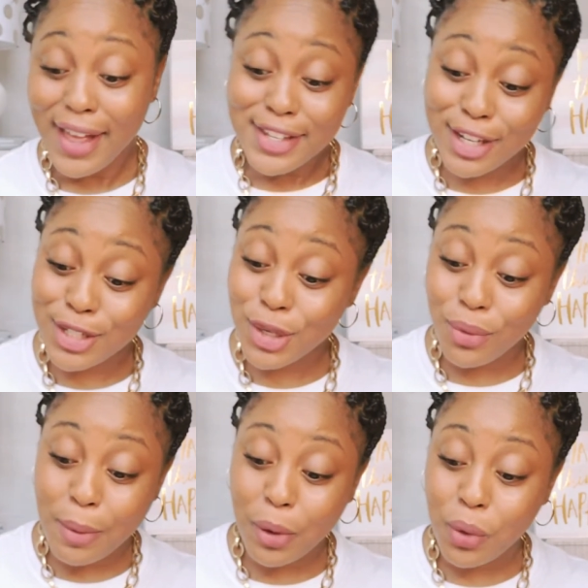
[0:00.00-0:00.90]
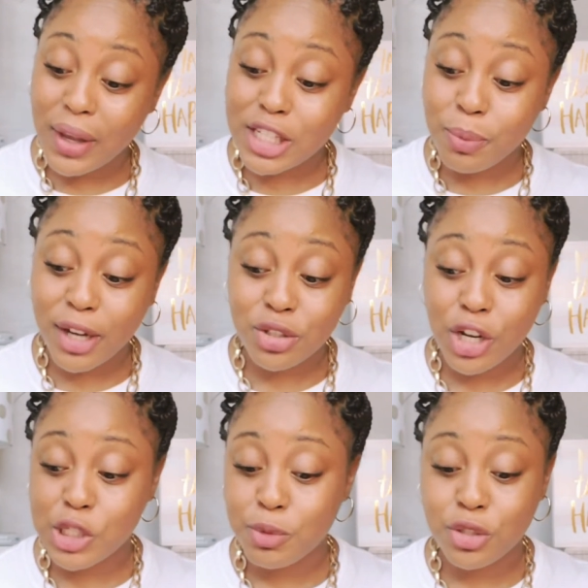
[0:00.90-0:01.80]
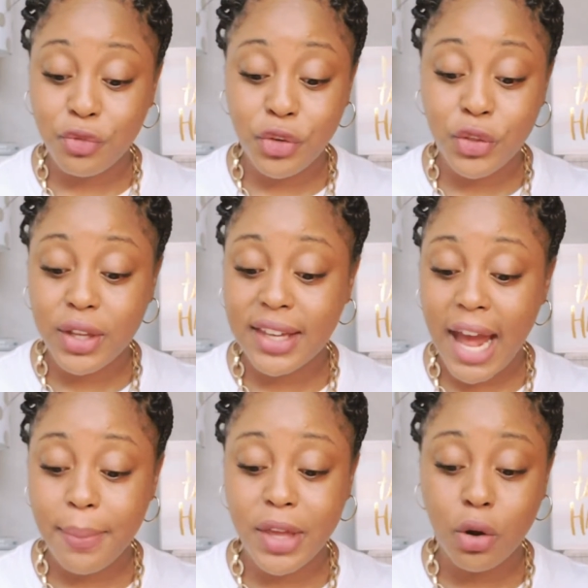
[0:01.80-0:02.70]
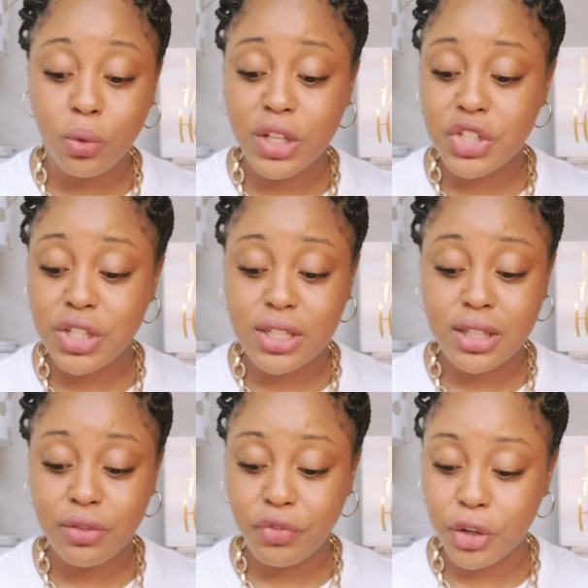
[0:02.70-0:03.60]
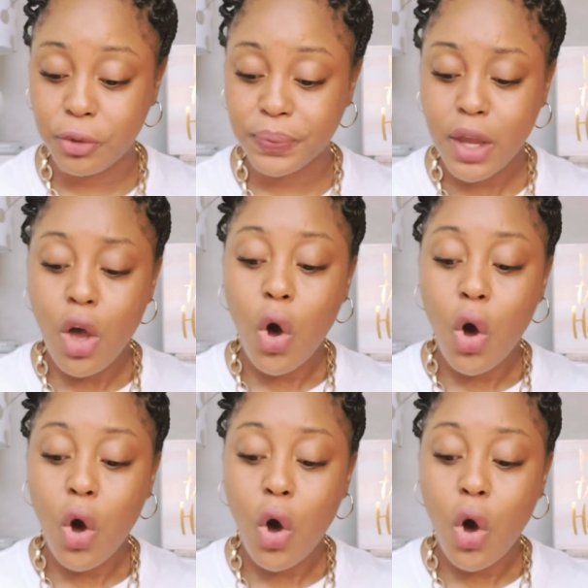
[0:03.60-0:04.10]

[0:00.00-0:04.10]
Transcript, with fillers: Such a woman will expect her husband to fill the gap that only Jesus can fill.